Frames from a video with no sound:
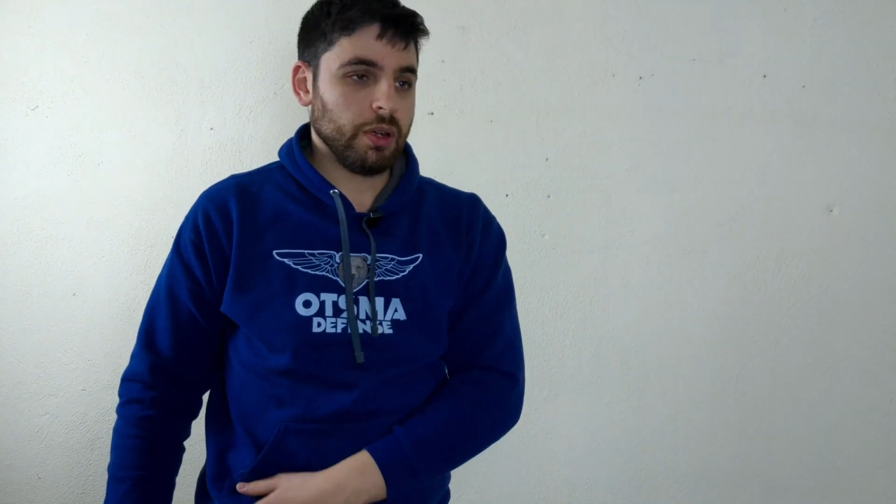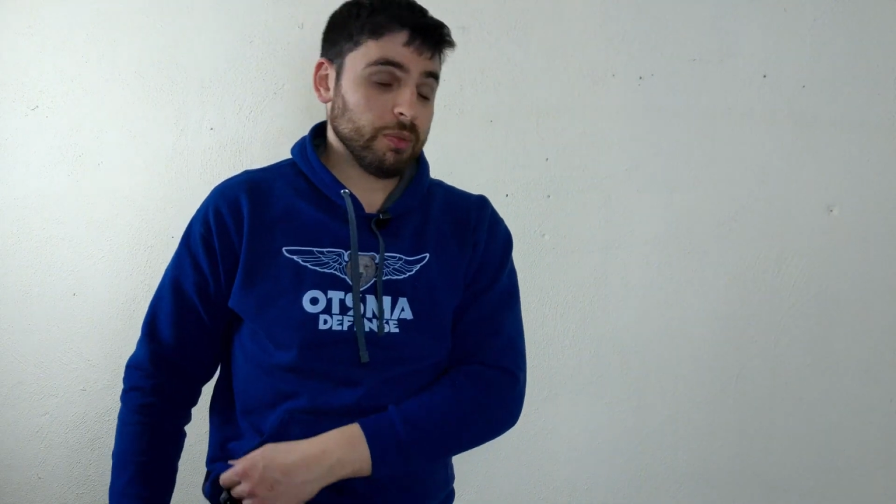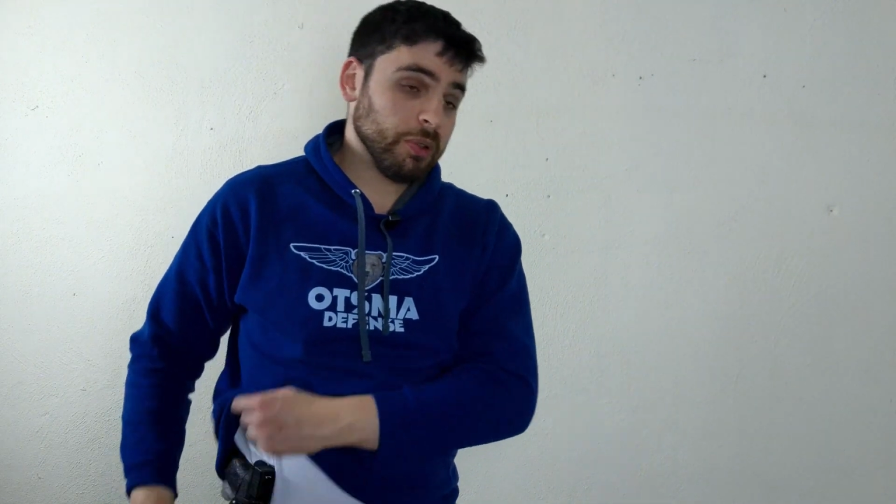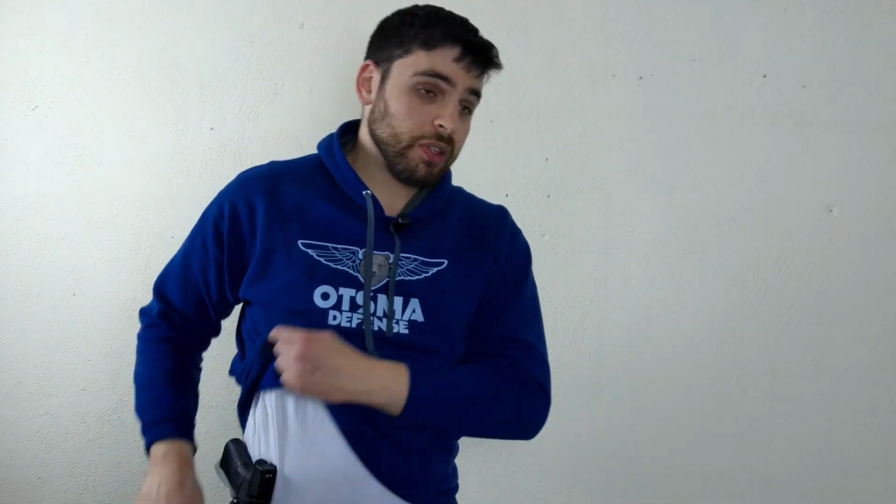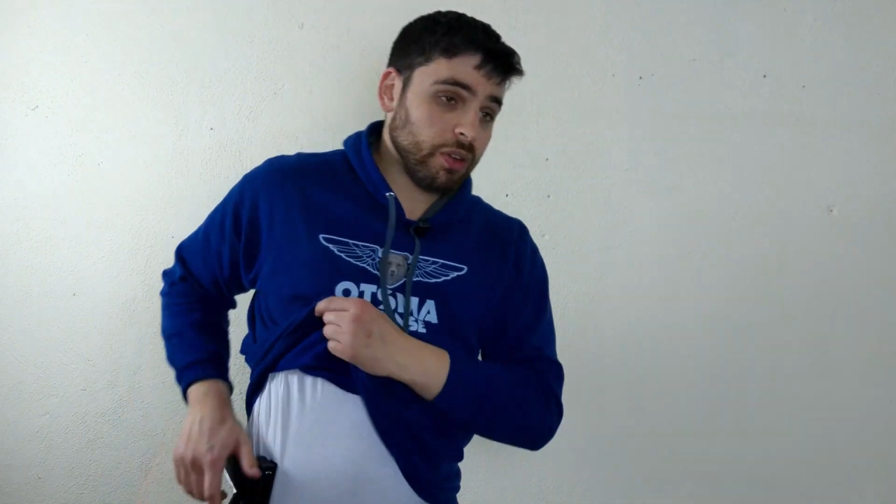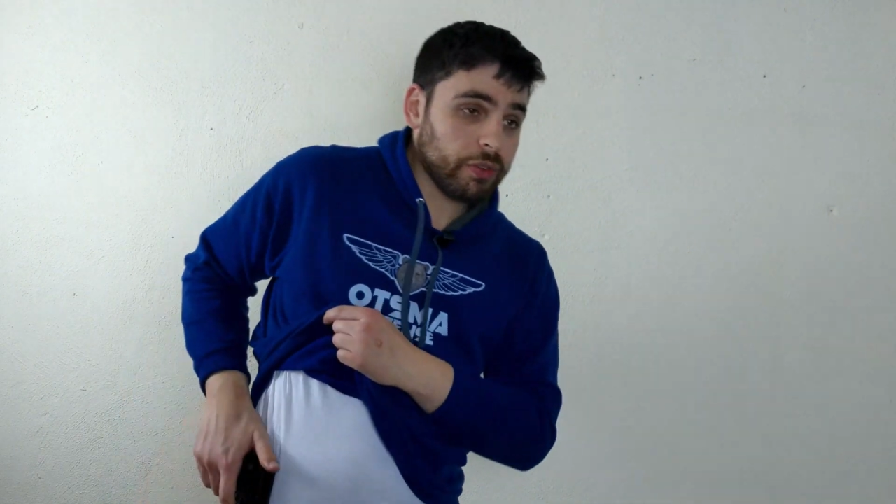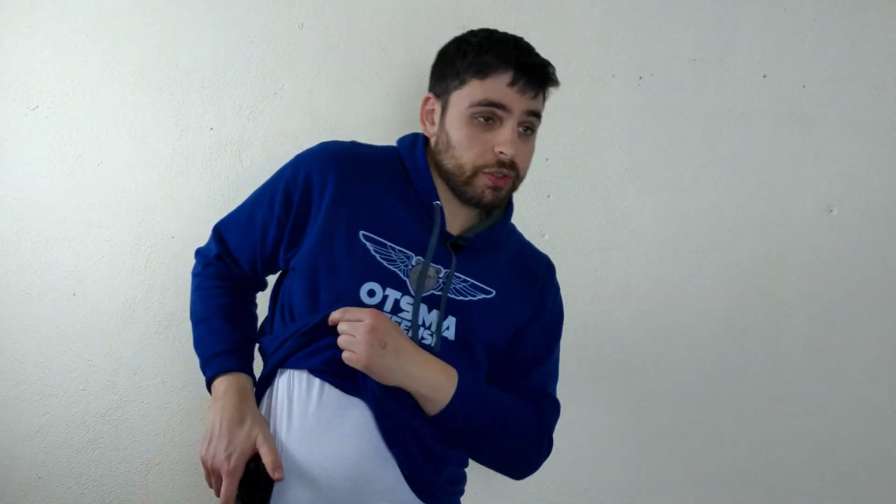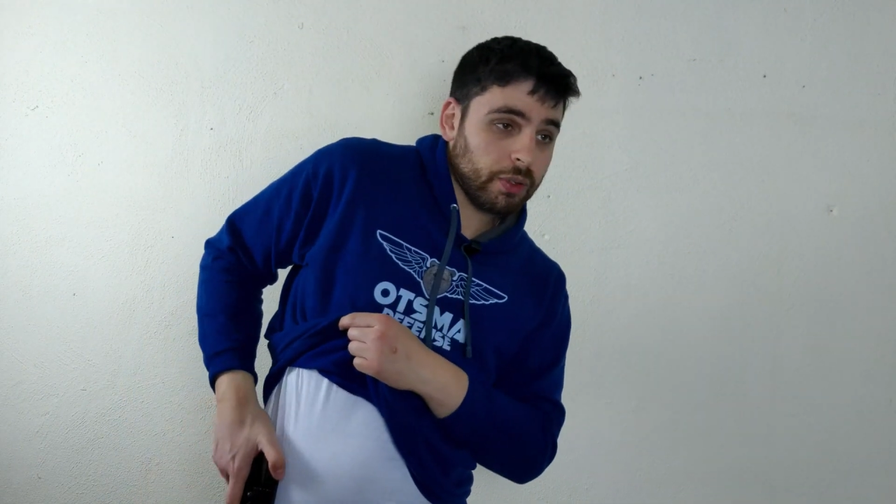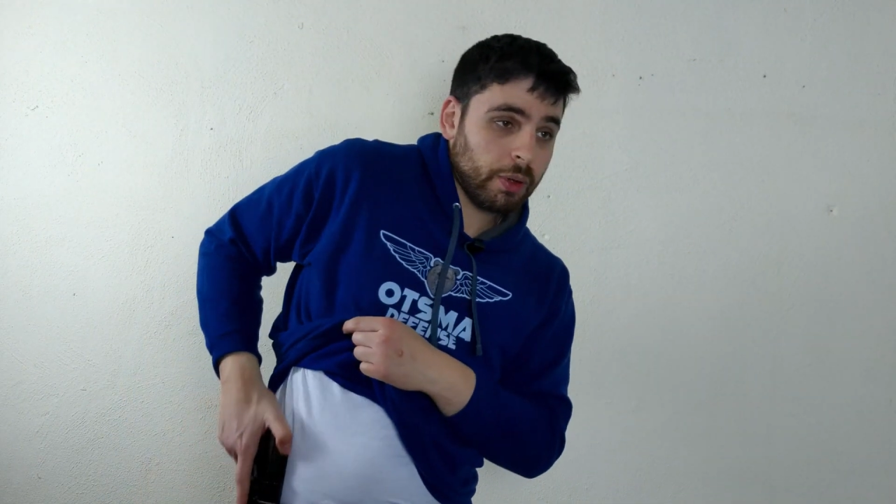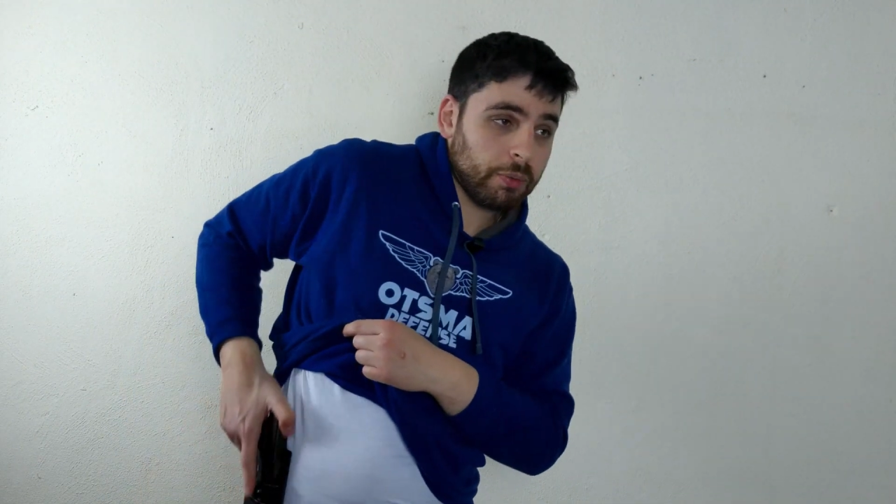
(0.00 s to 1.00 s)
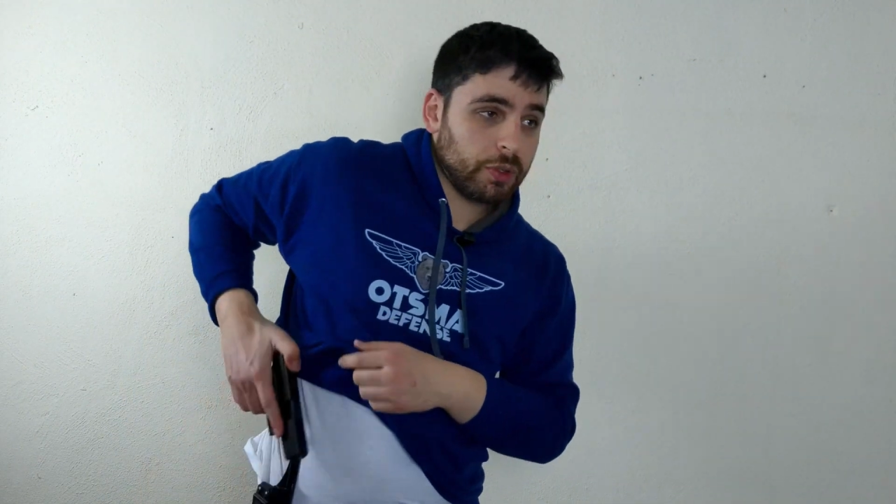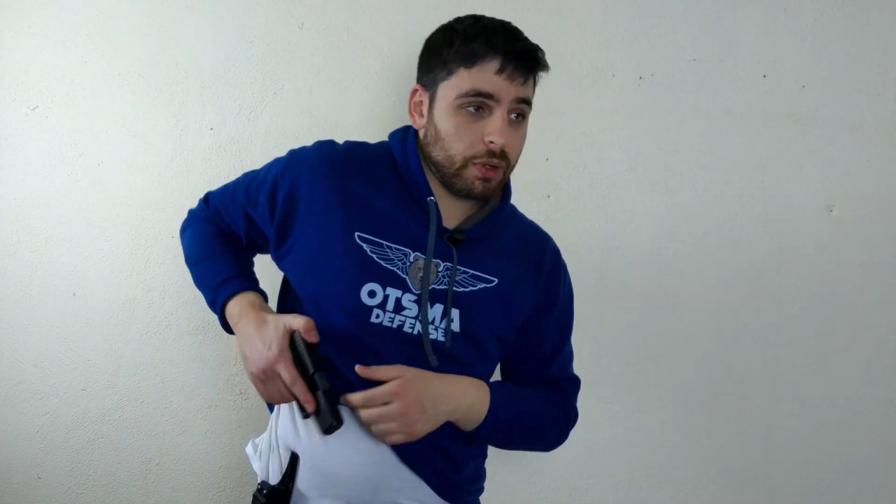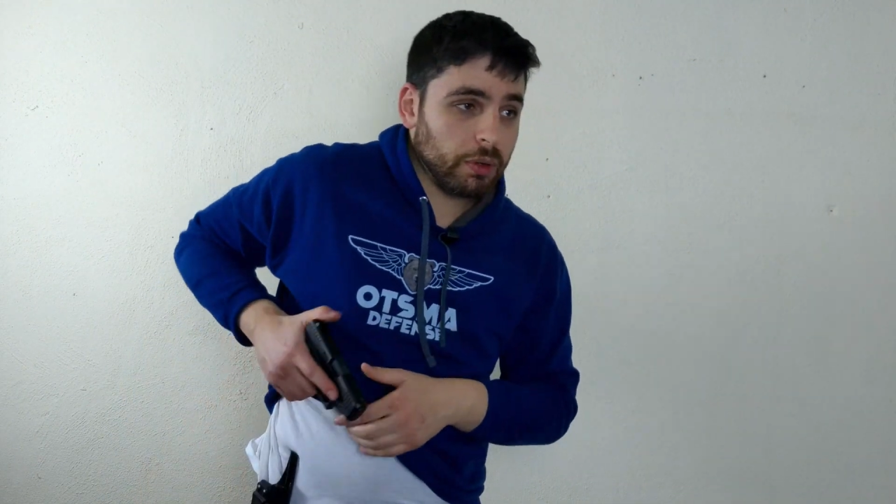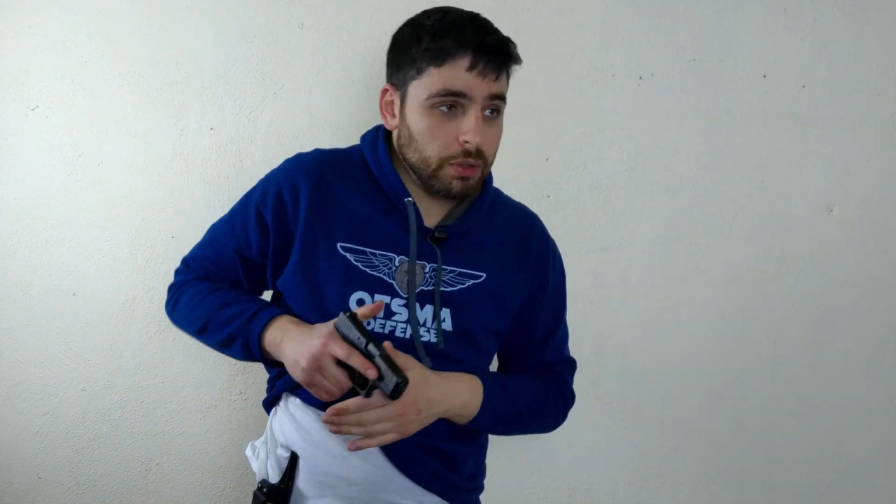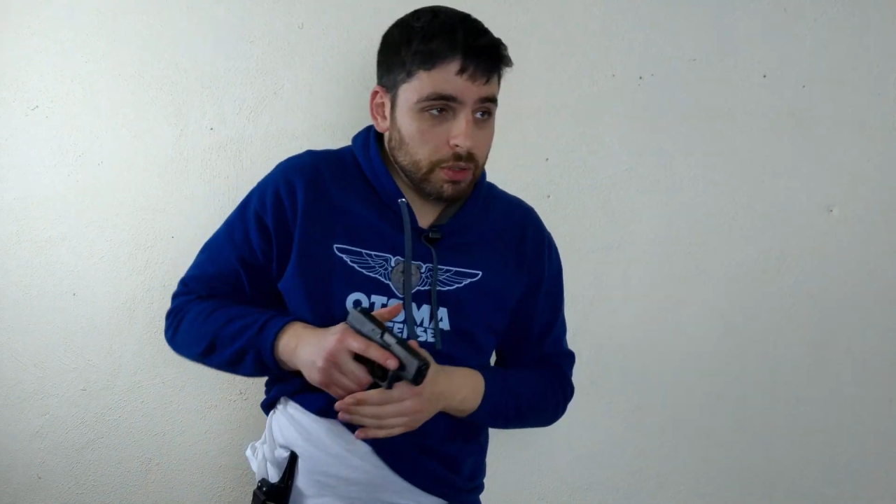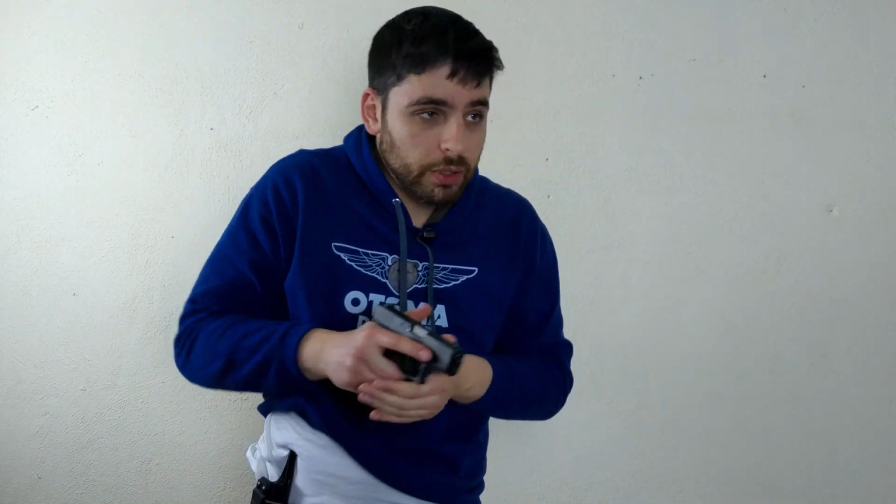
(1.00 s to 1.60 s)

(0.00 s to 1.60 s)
As a police officer, sometimes you do,